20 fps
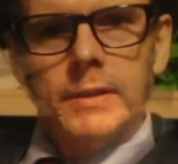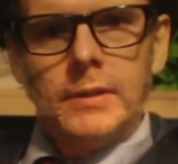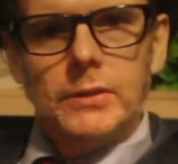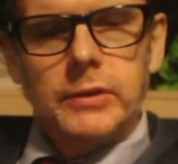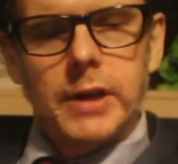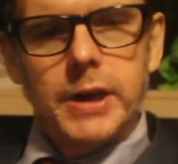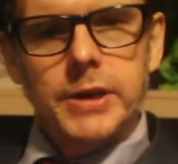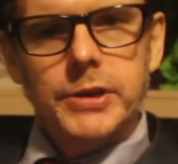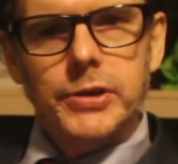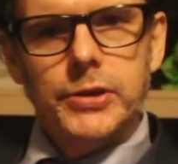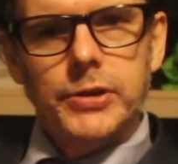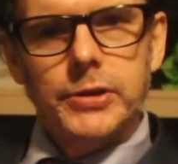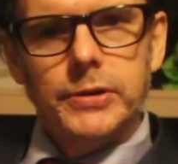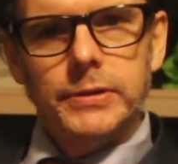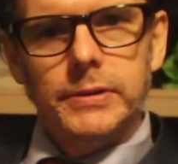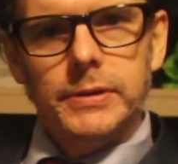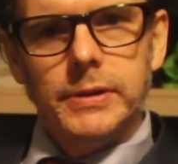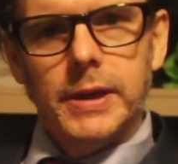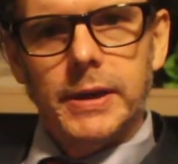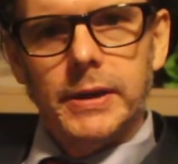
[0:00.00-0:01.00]
Grey
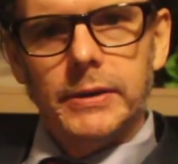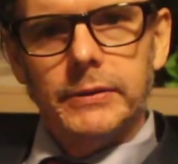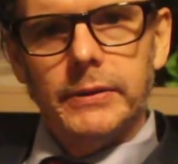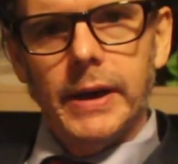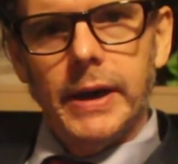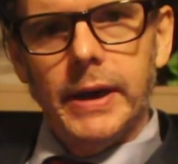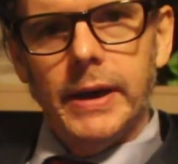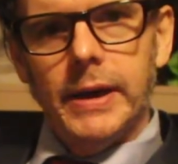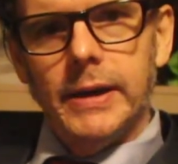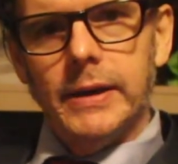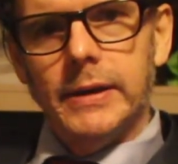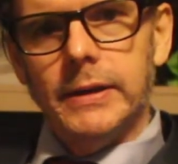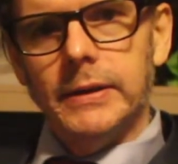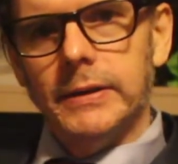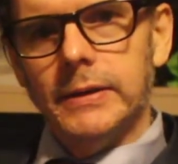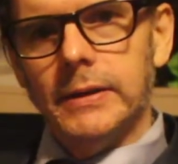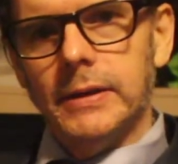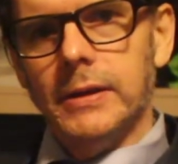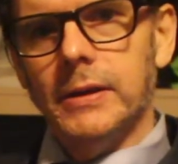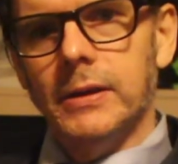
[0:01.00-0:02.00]
suit, kicking
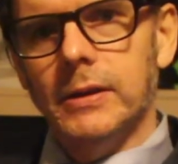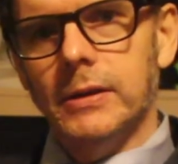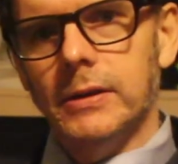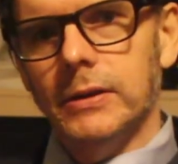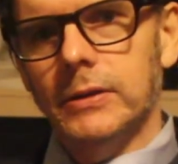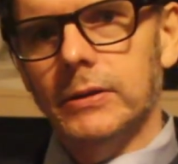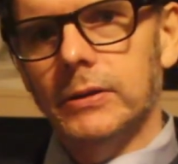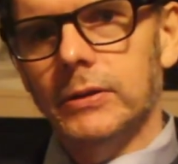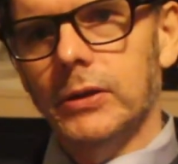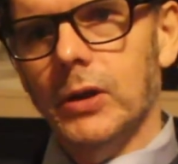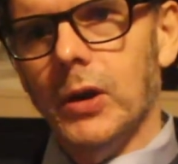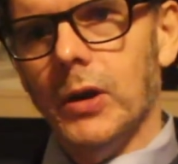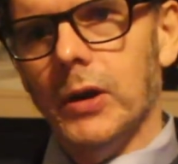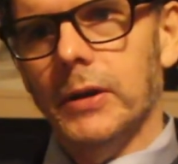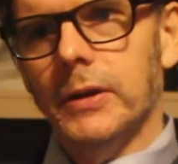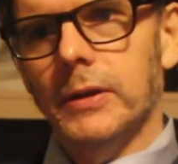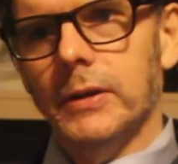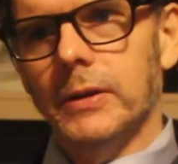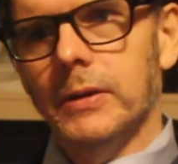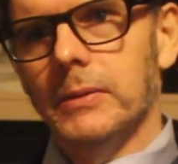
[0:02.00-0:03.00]
around, not
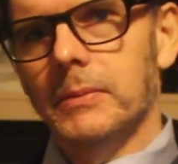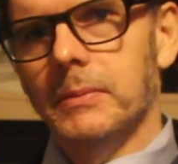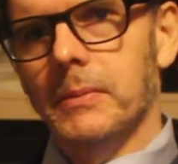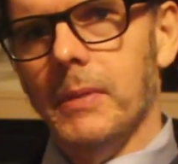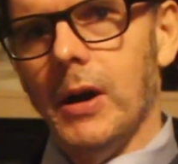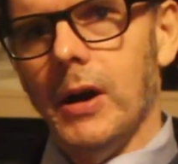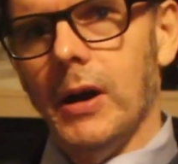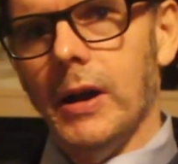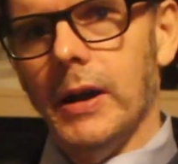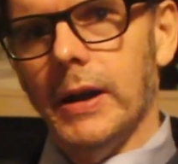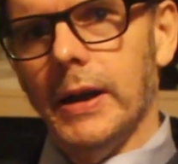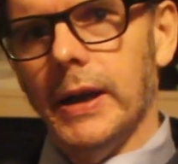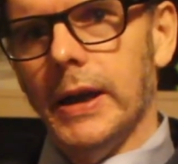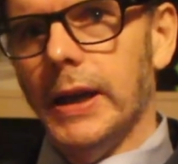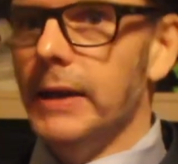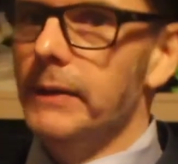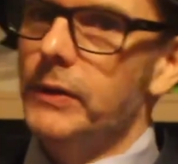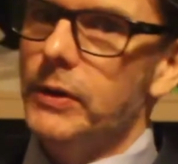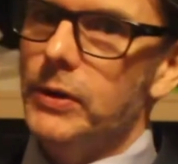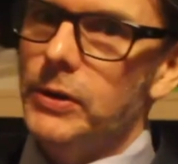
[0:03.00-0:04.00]
my
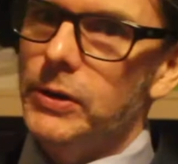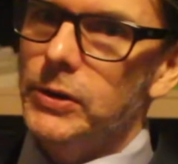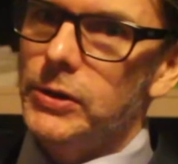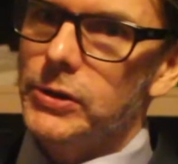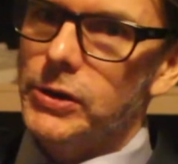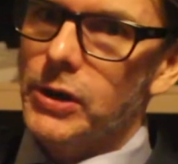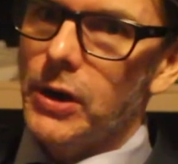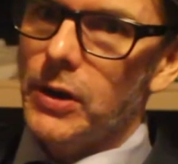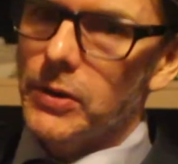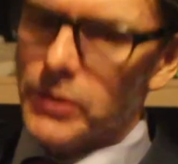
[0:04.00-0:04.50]
interview style